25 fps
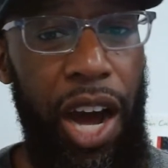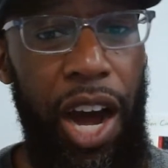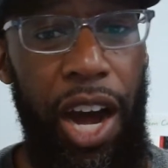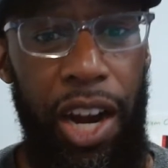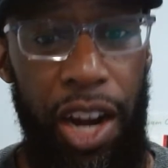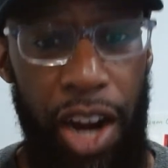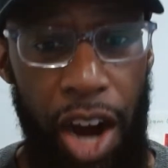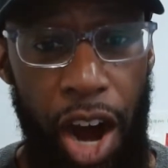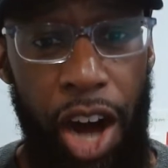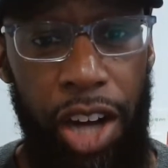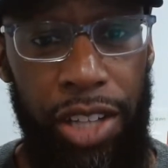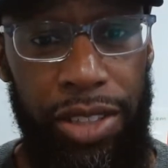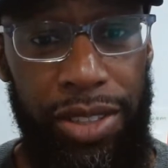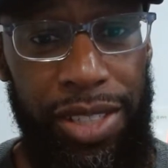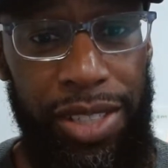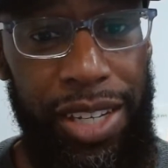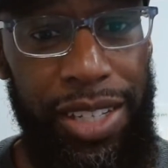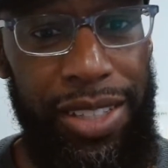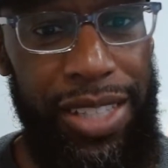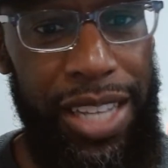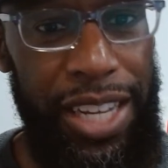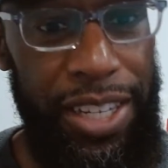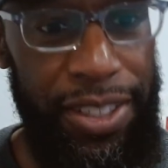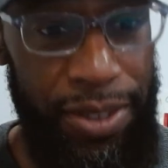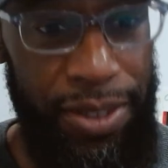
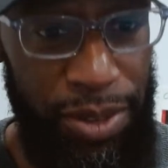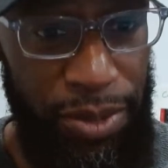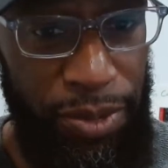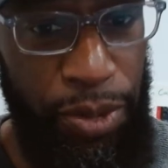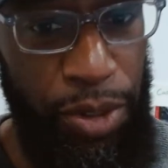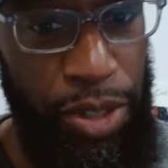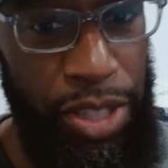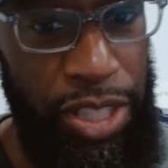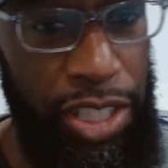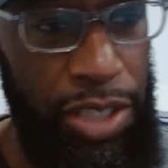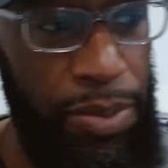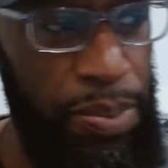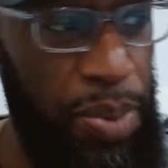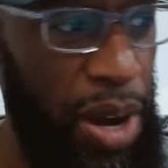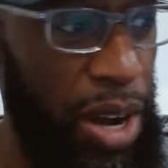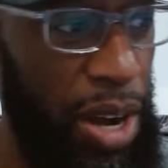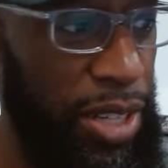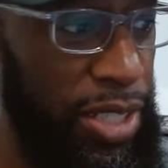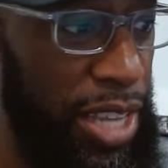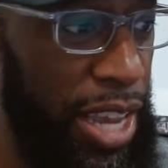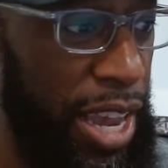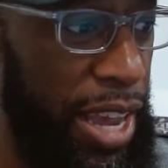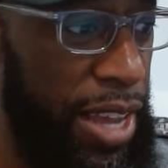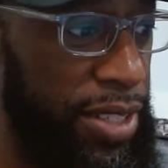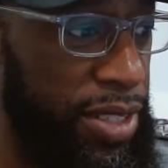content that for this
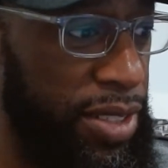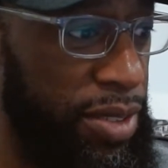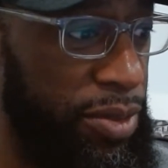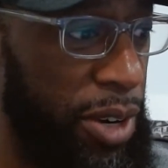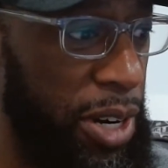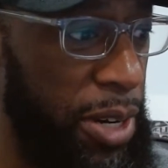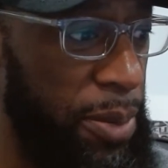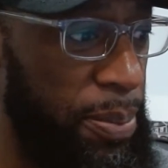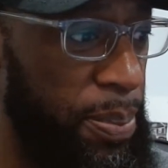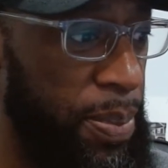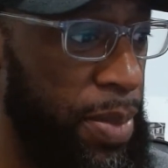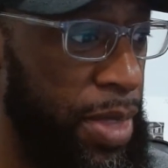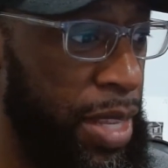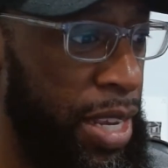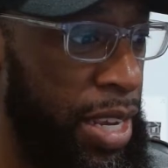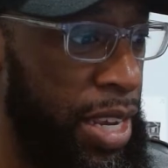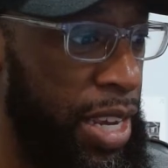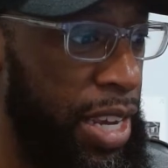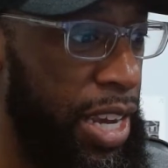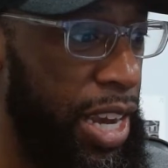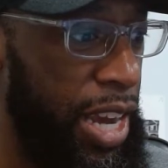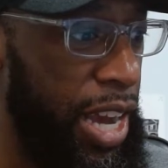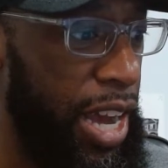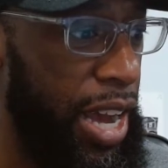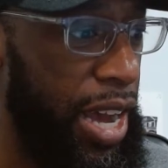podcast, right?
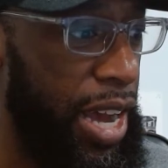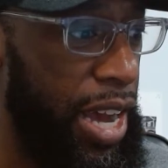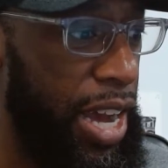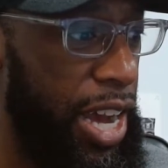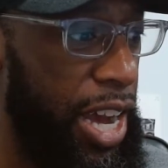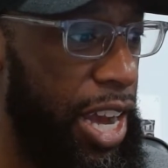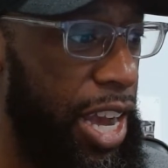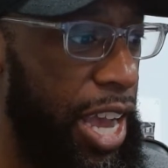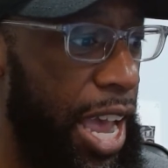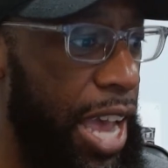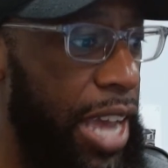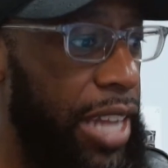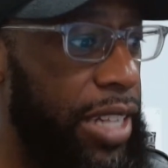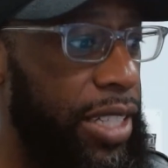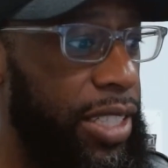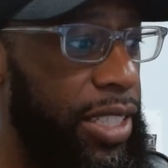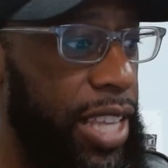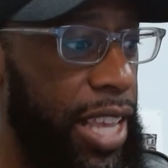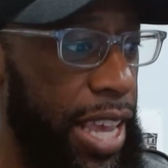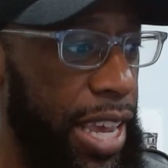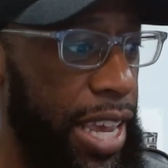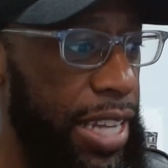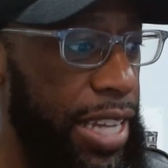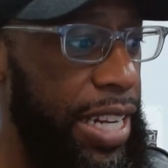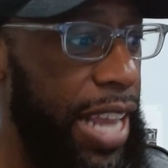And
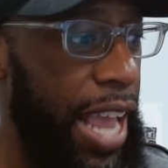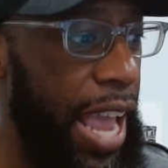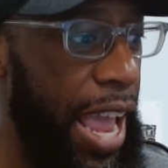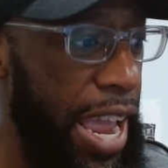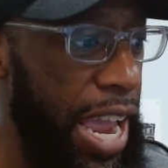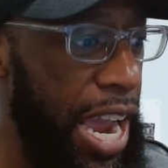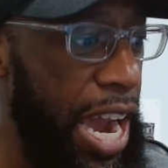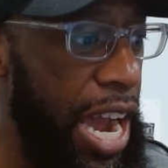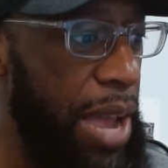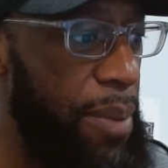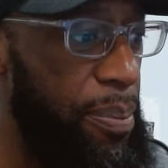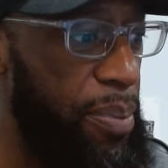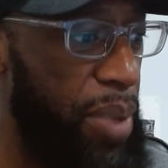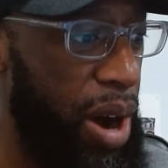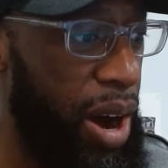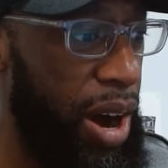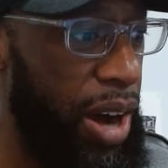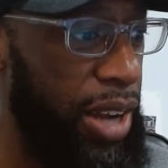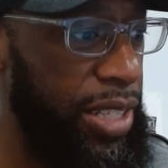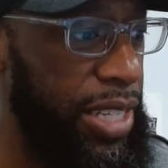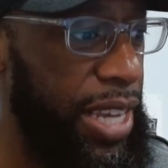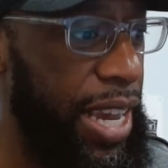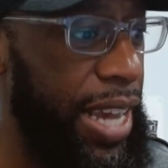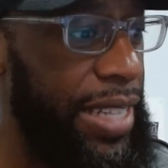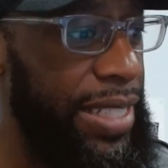can AI
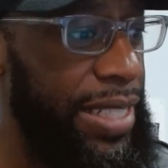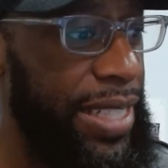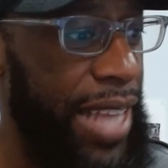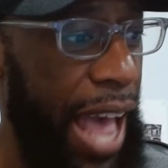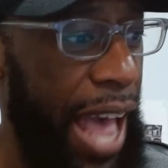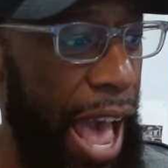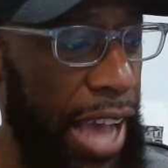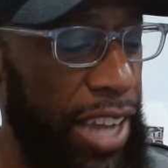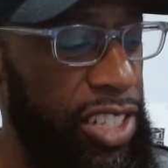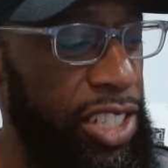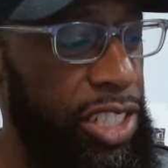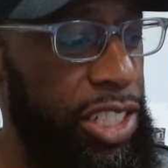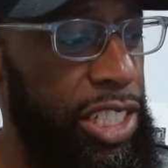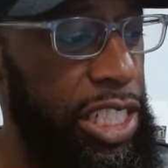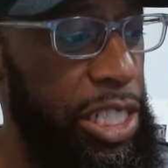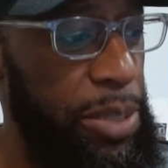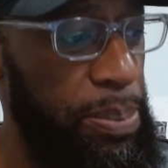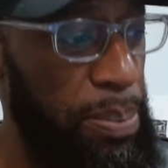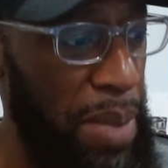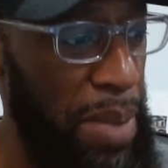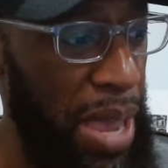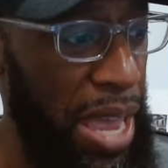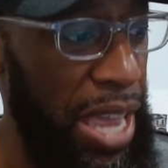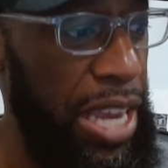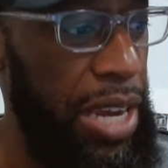podcasts actually
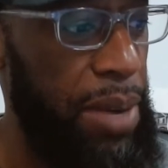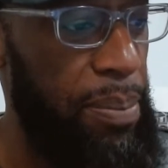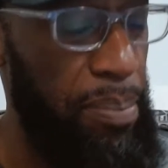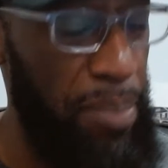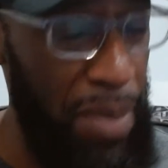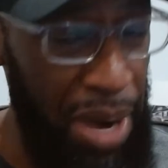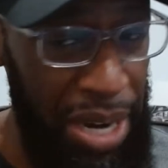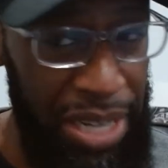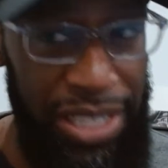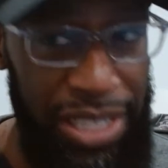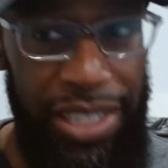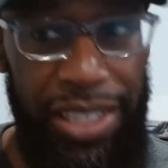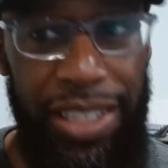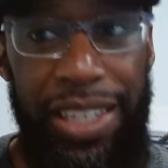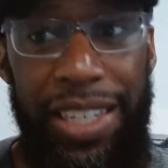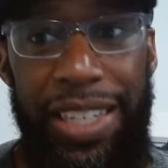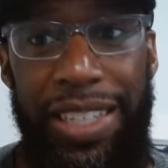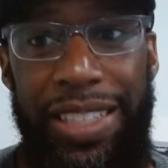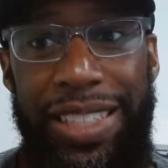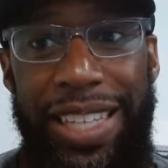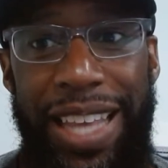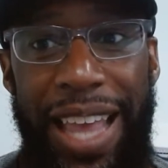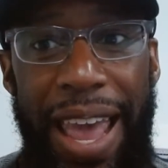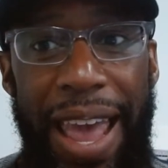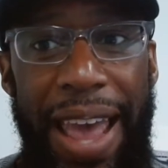make money?
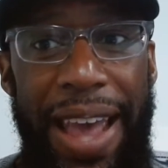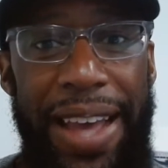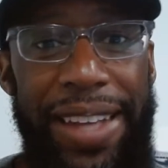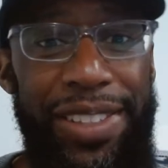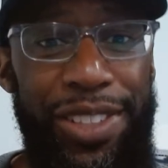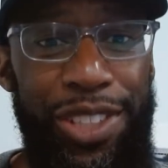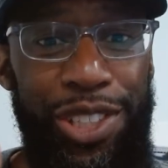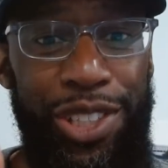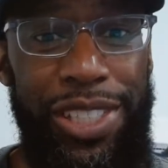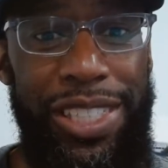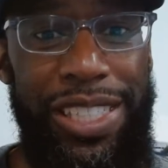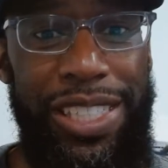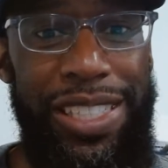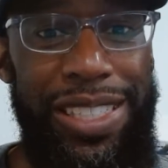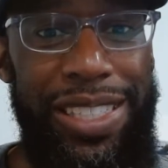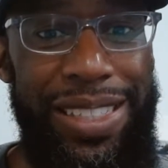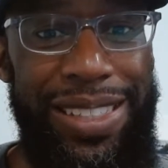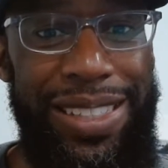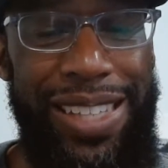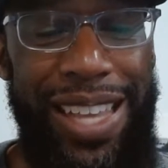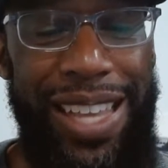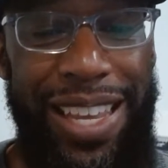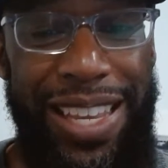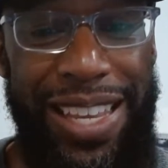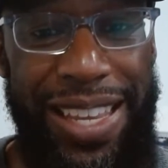The answer
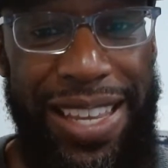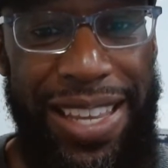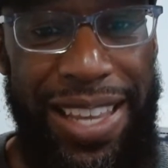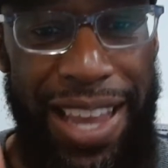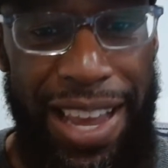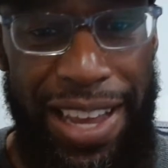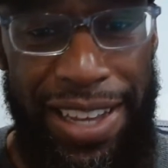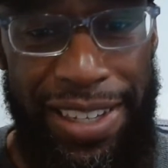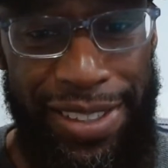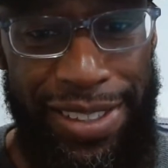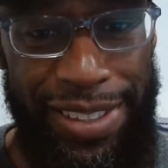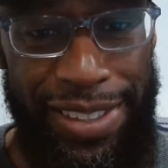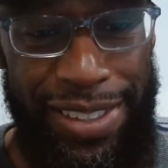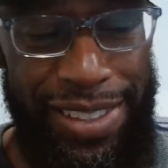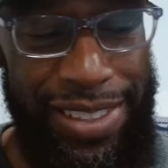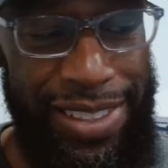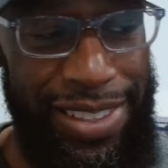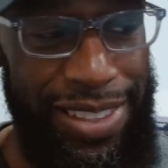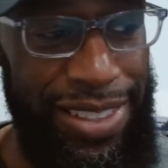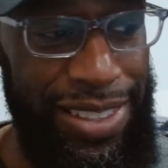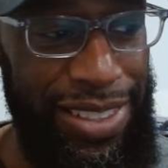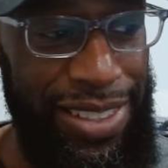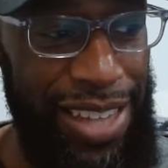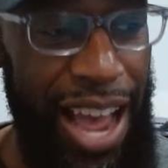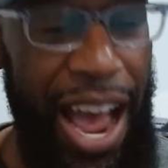is
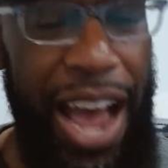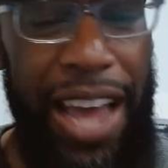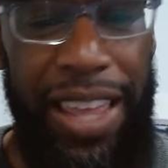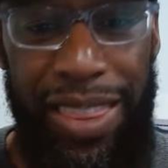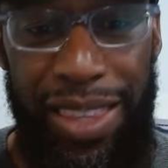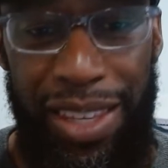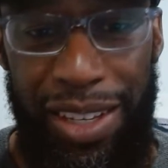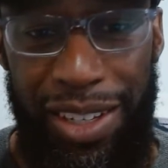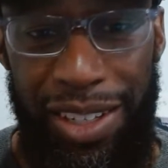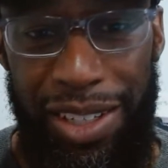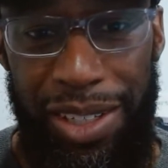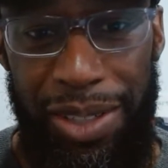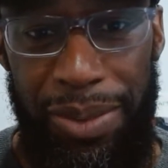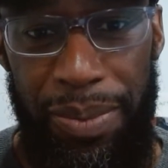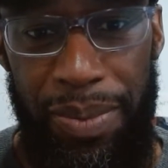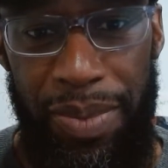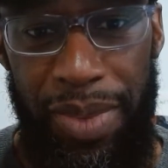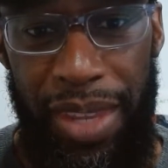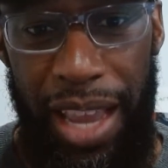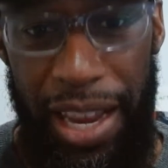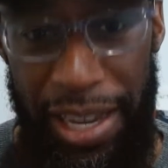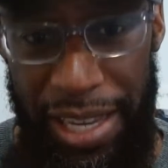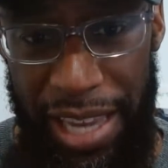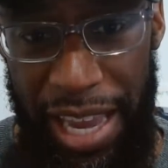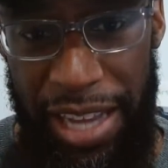yes, I think.
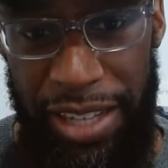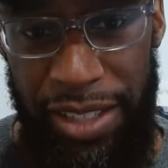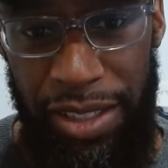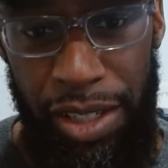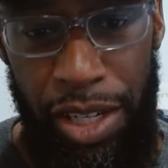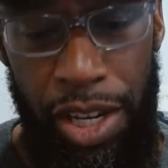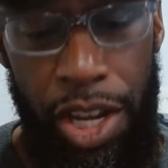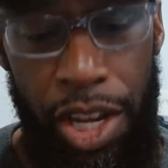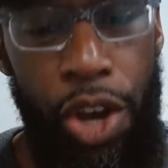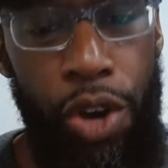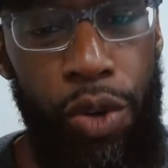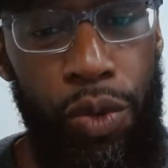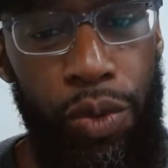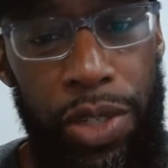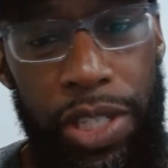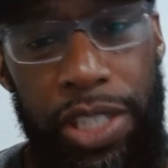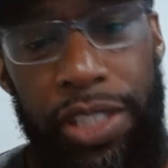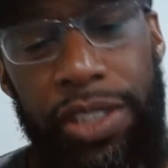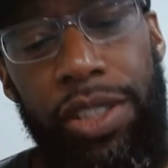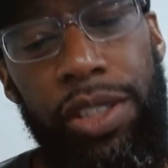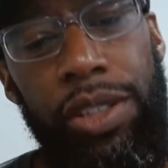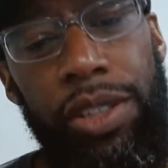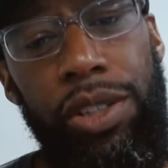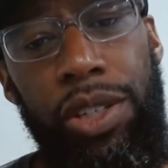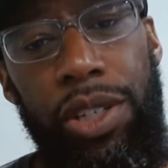Again, we
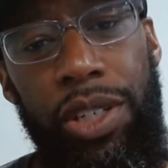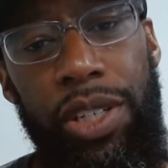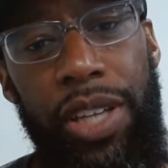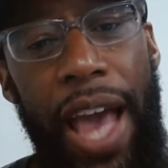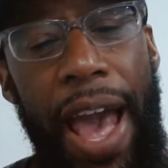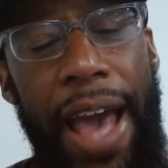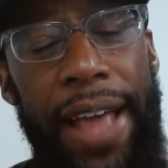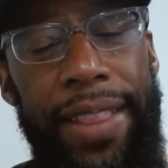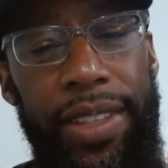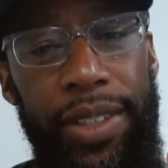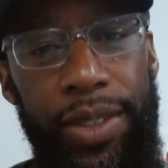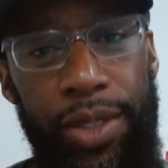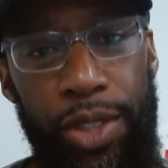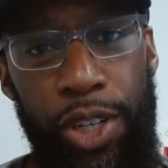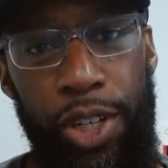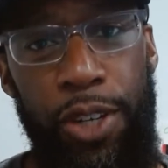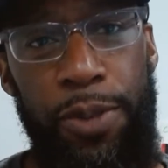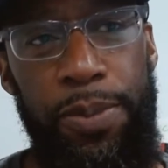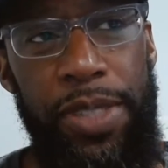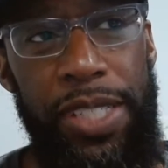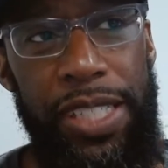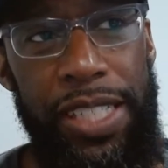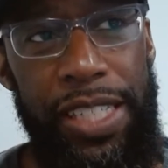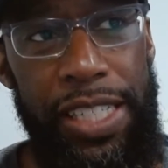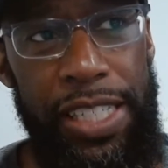need to look at the
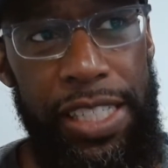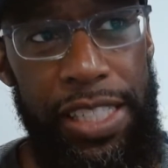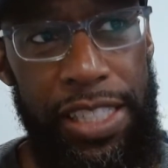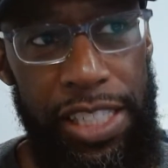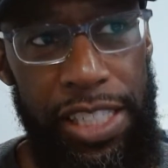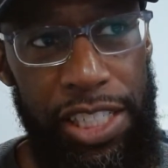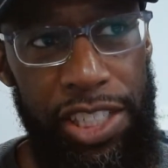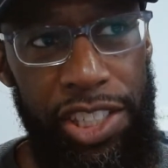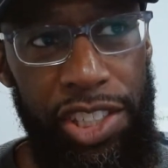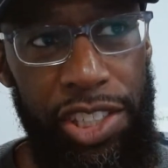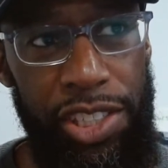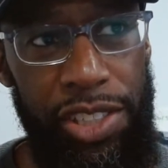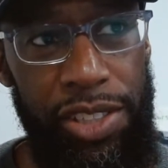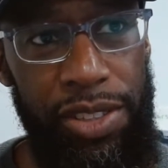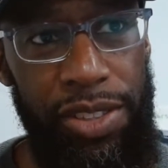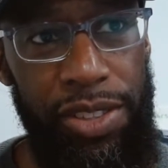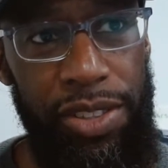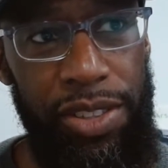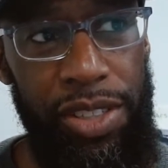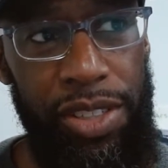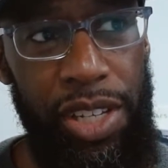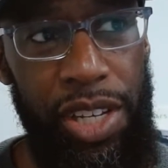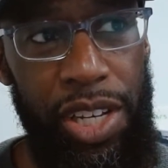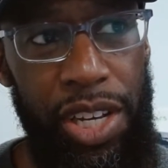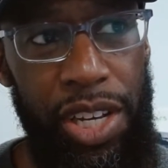terms and conditions